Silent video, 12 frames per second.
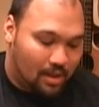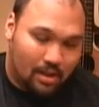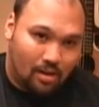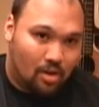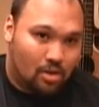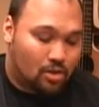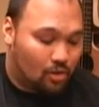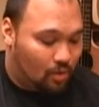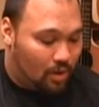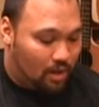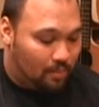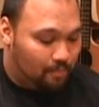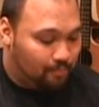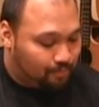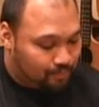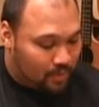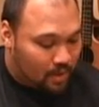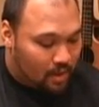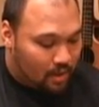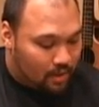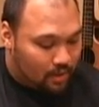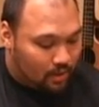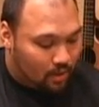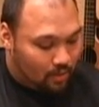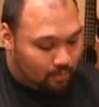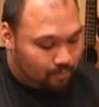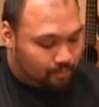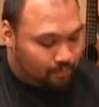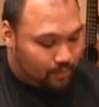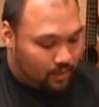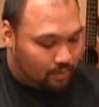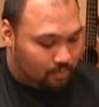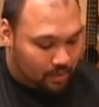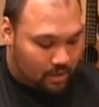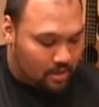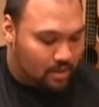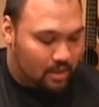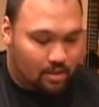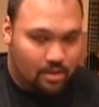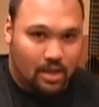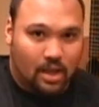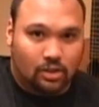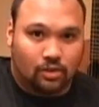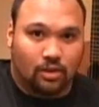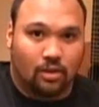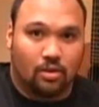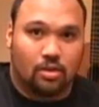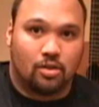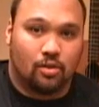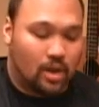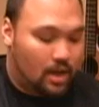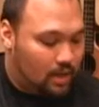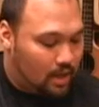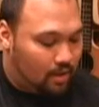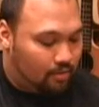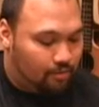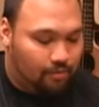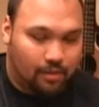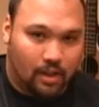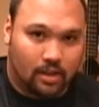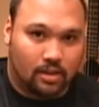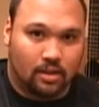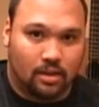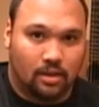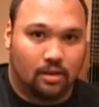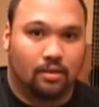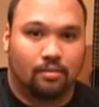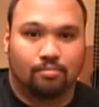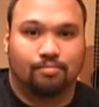Also, you know, because of those extra notes, you kind of have like the,